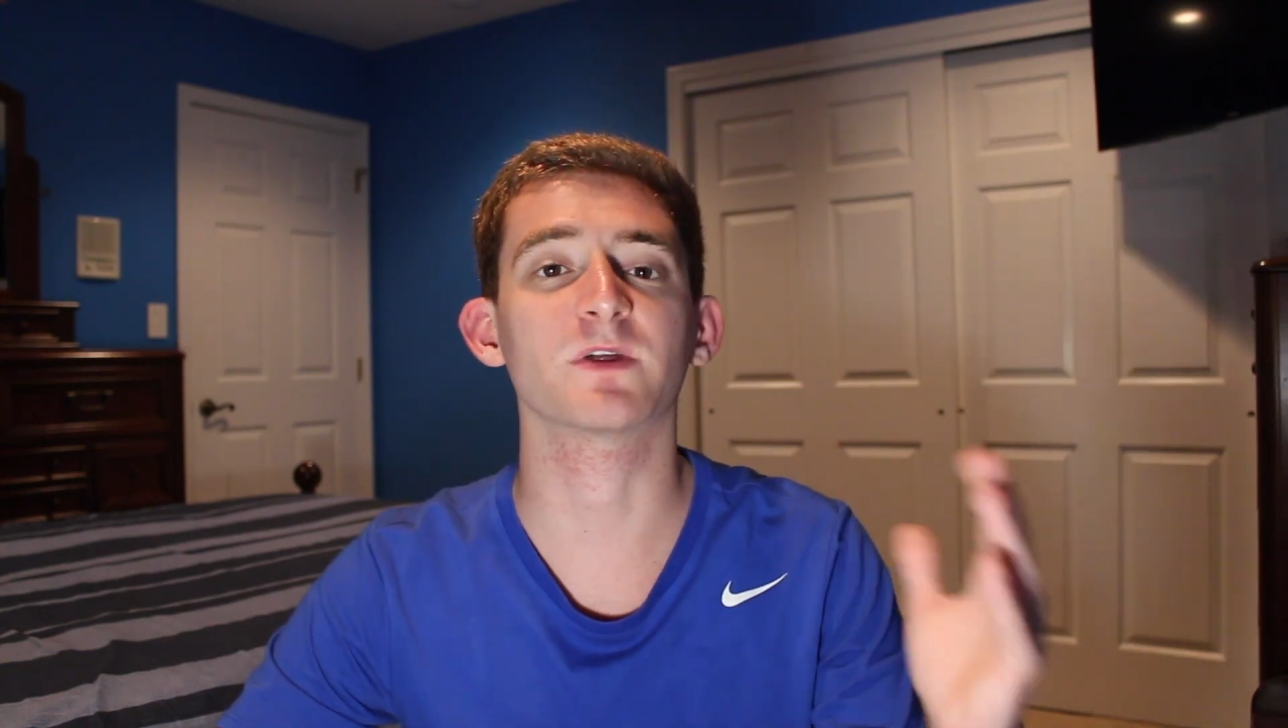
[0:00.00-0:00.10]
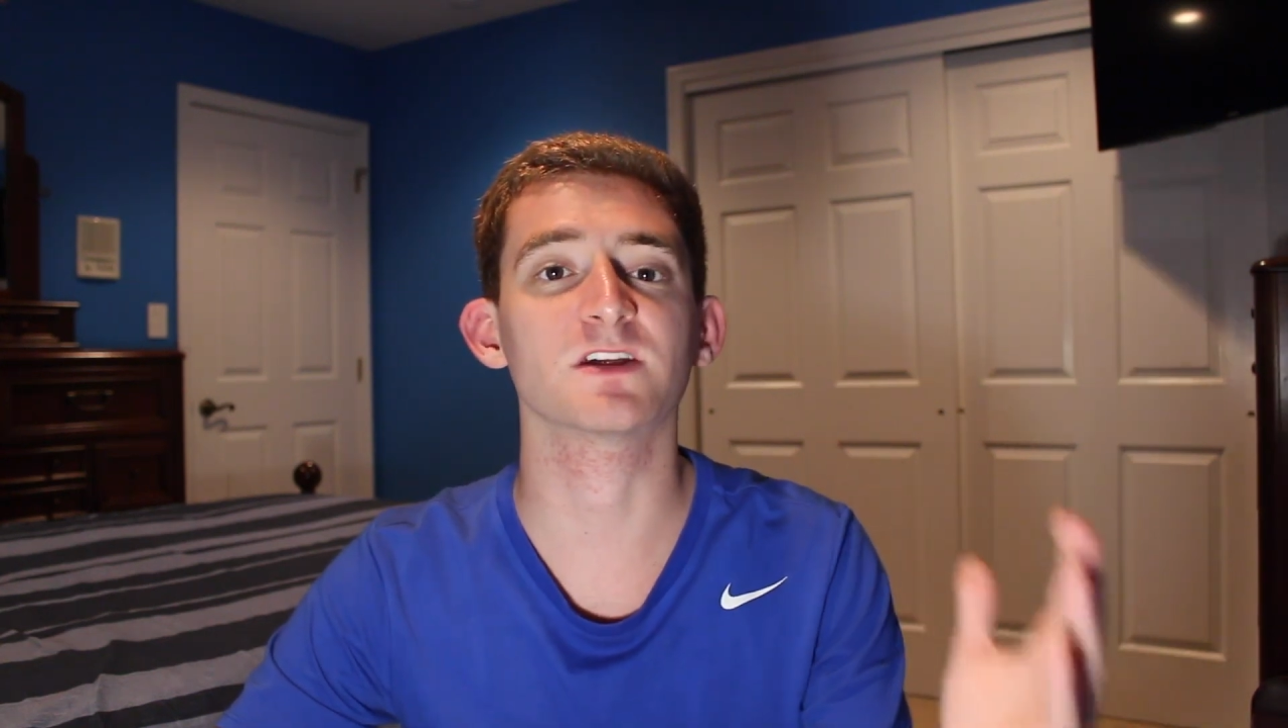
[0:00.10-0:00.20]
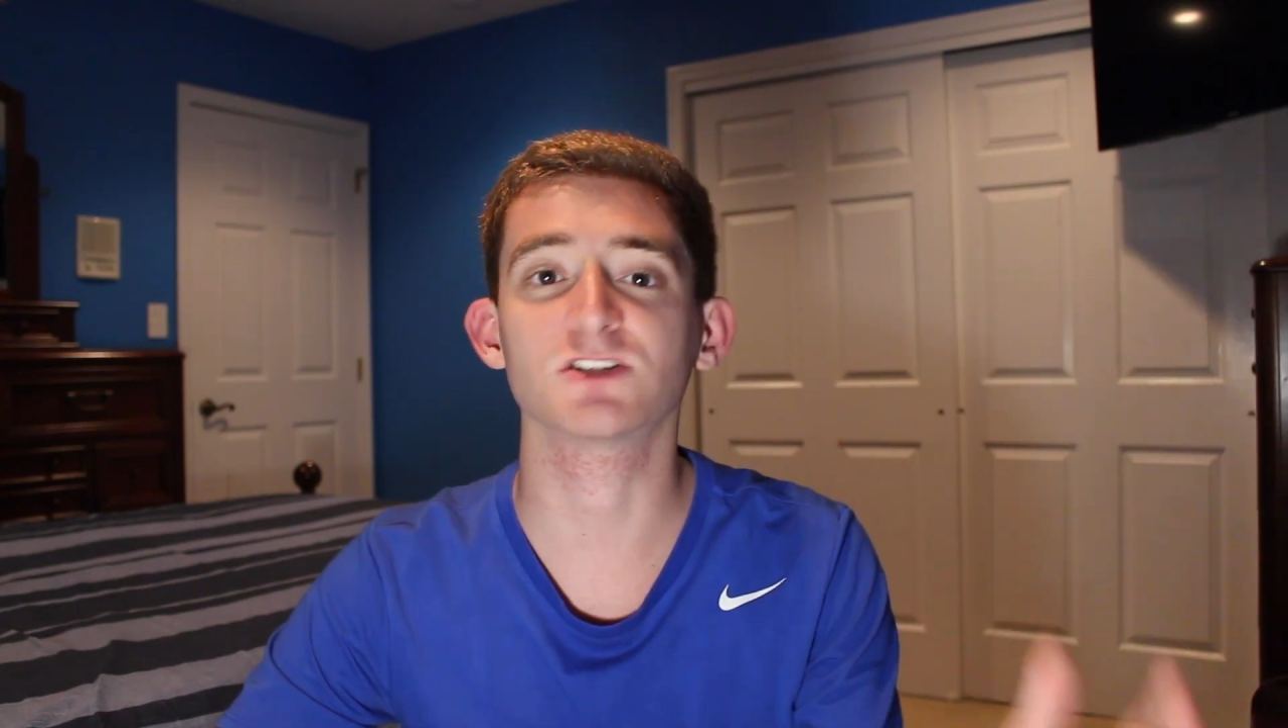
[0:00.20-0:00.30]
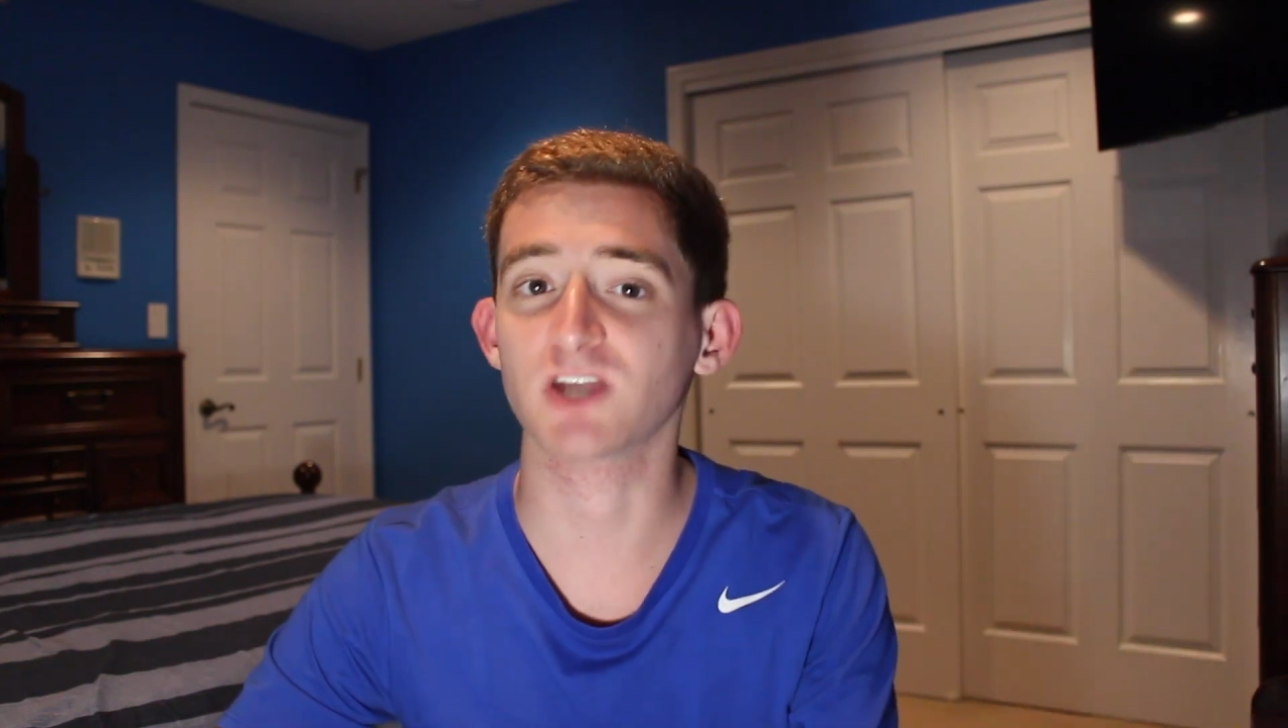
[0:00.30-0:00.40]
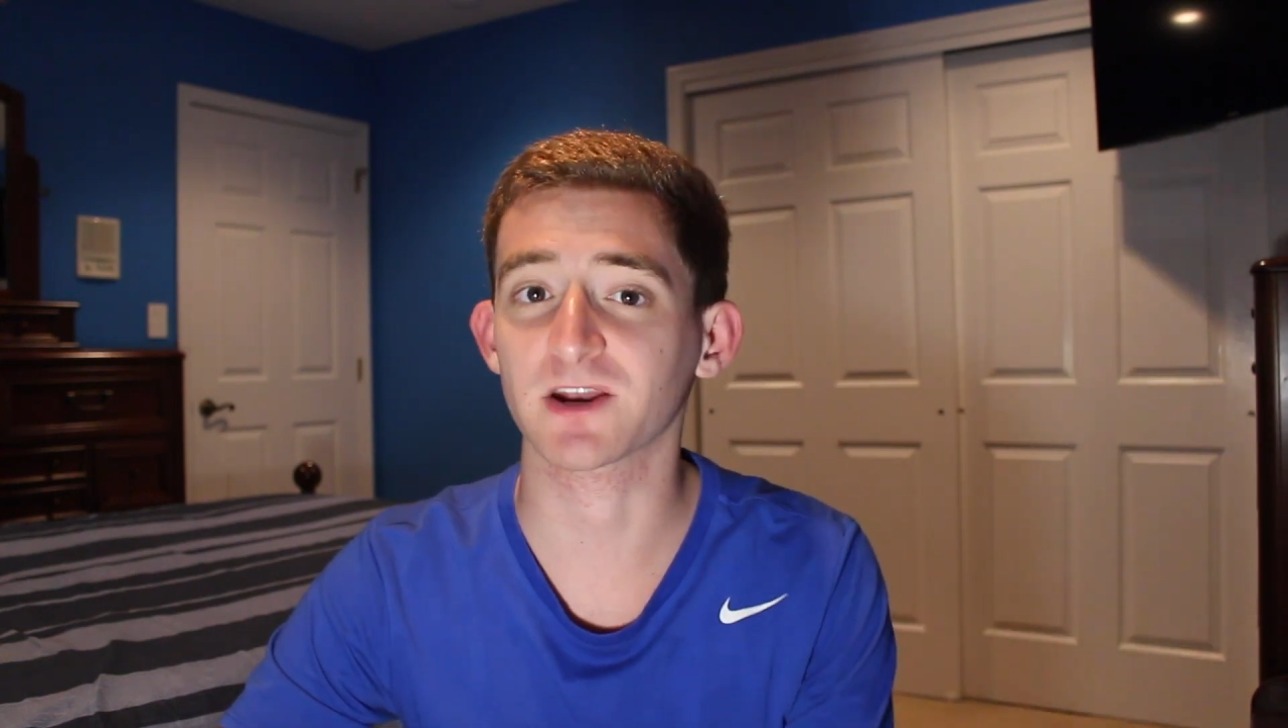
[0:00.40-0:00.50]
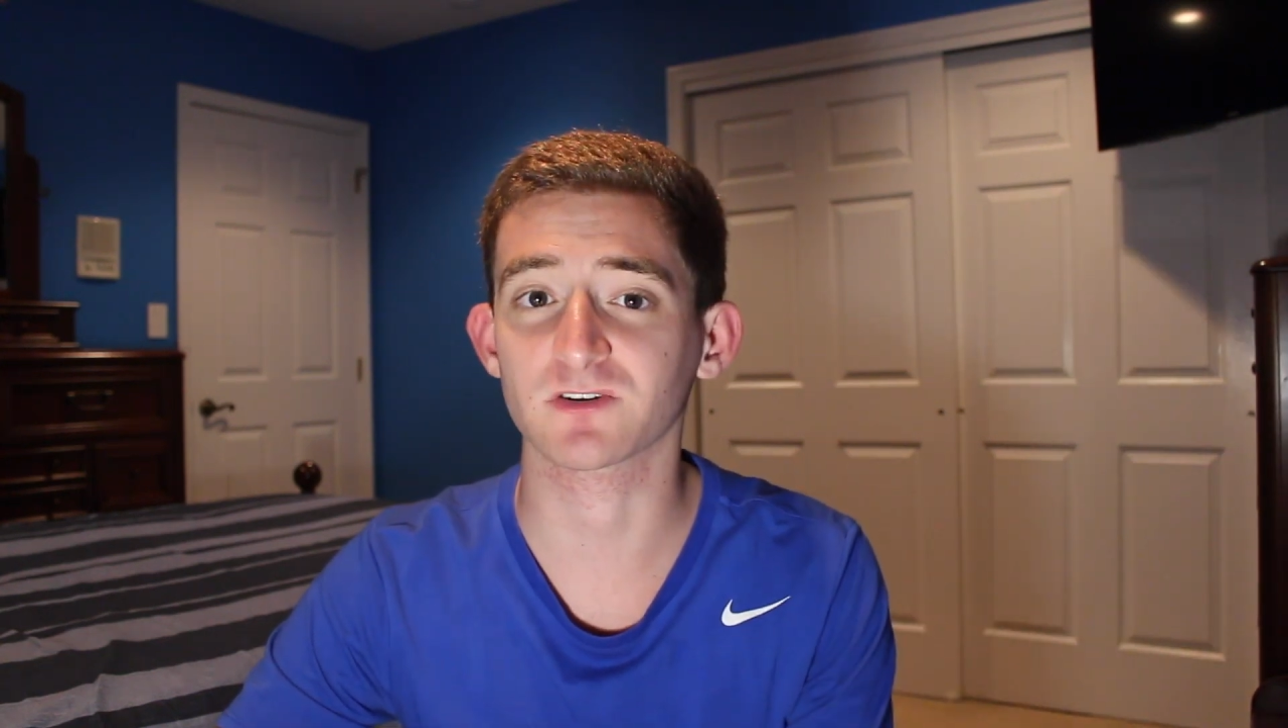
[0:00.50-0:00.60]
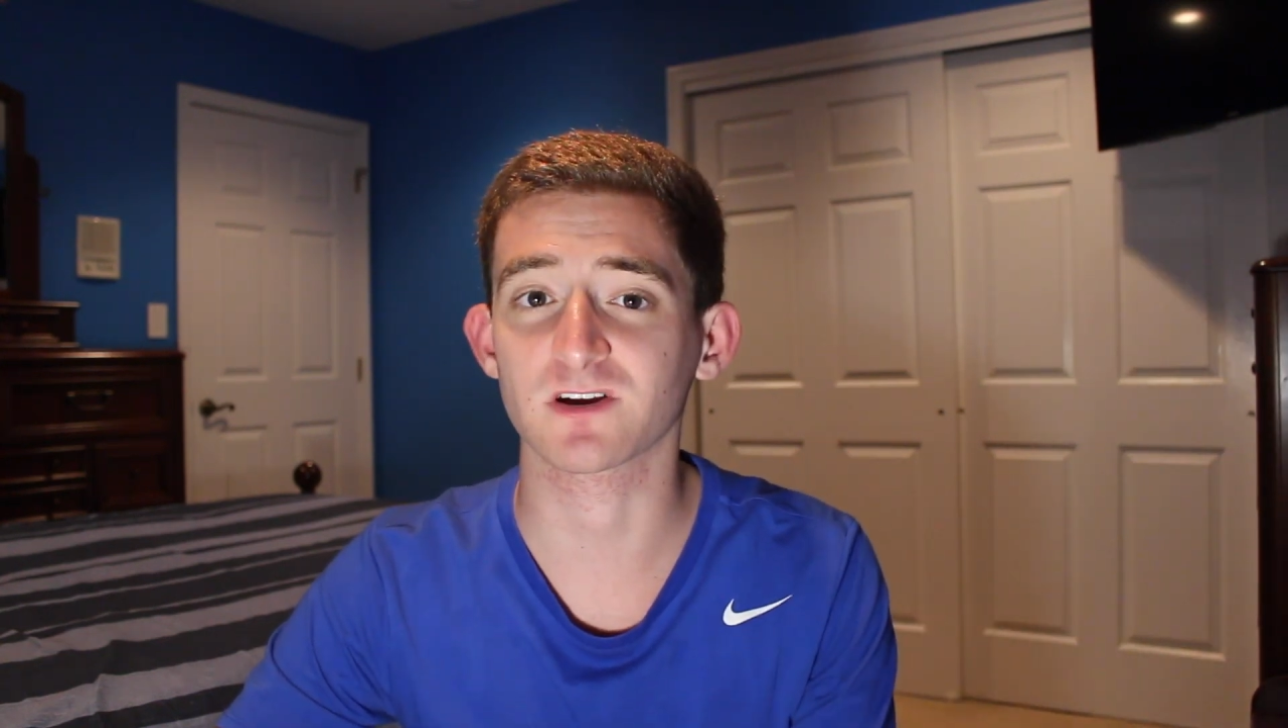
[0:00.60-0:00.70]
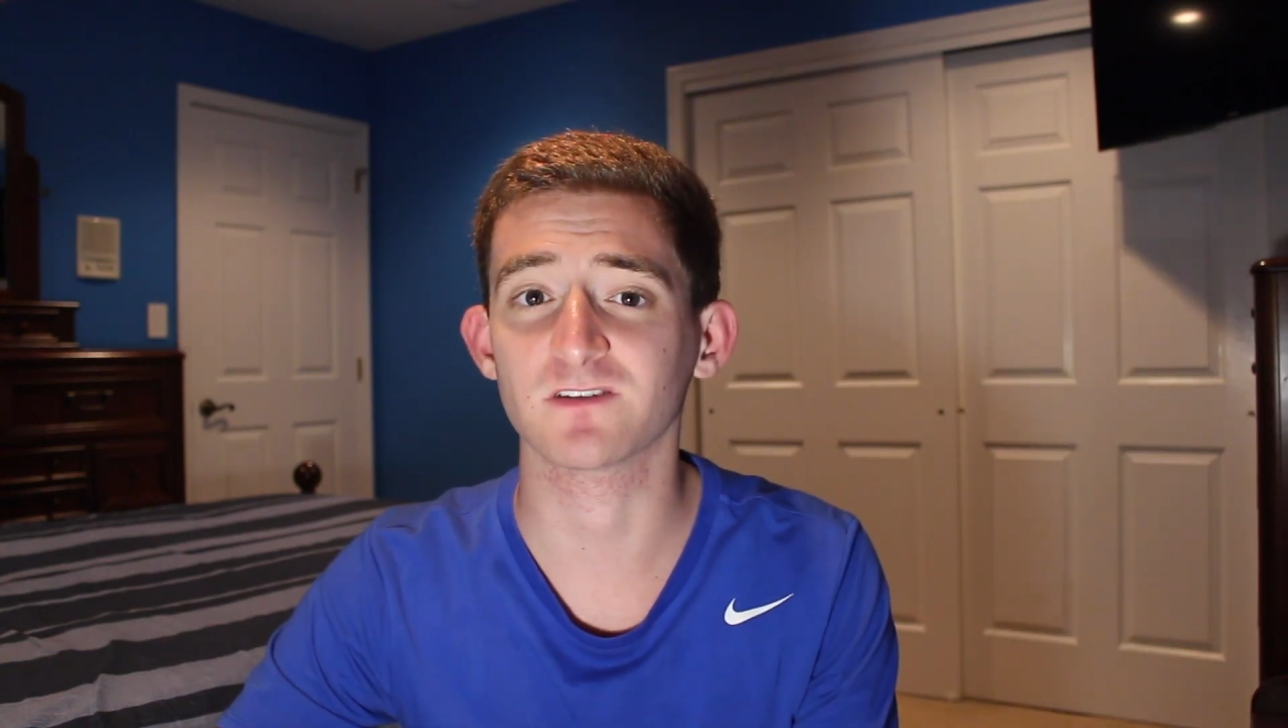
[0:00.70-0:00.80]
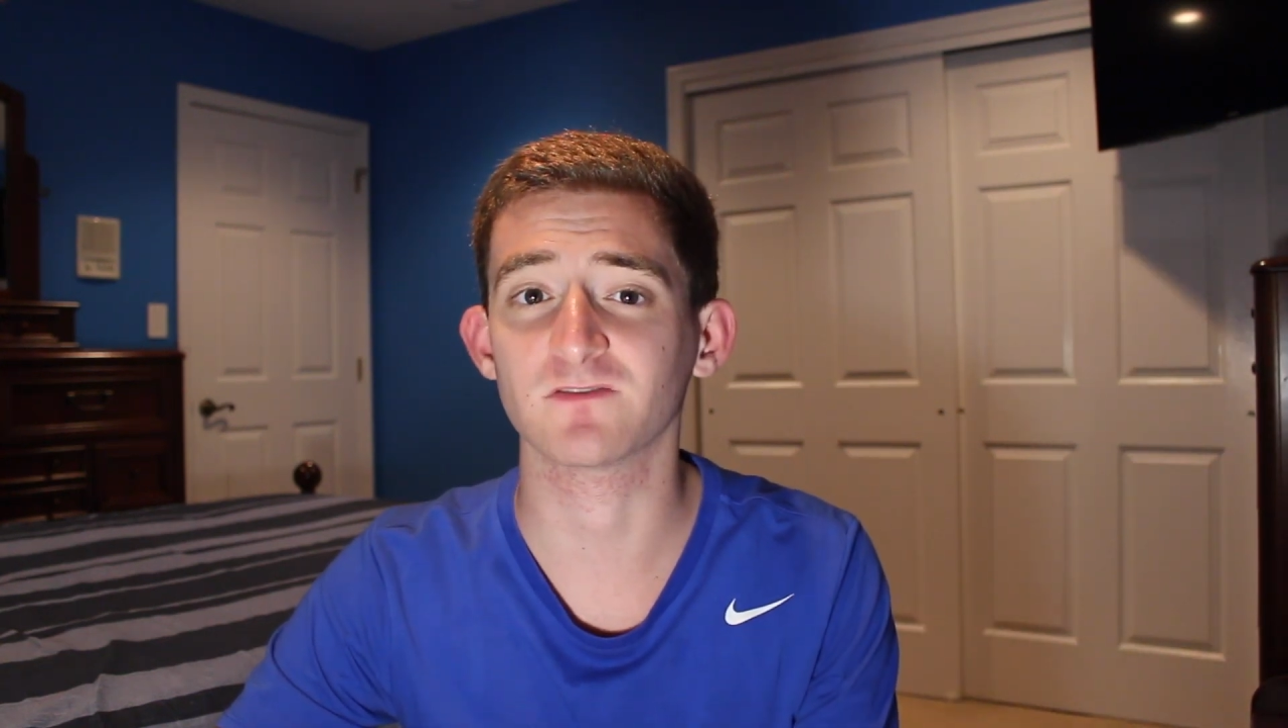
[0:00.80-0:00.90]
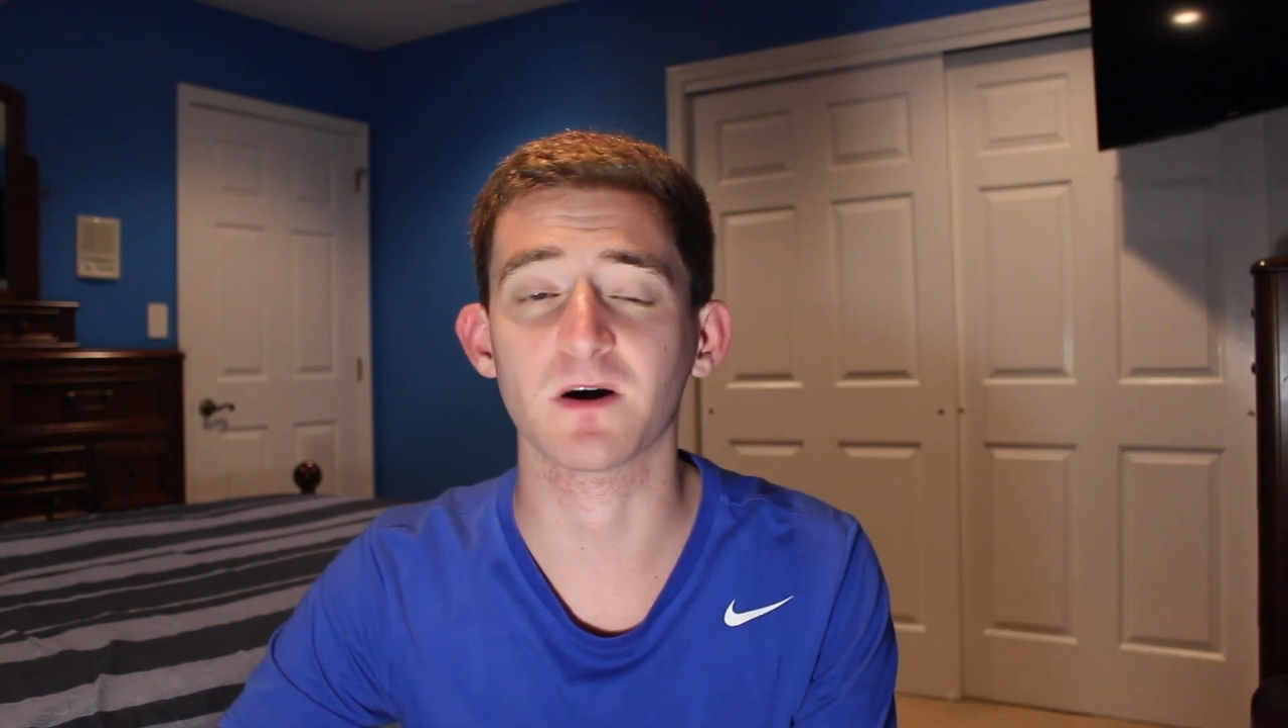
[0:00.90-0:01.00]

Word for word: with generative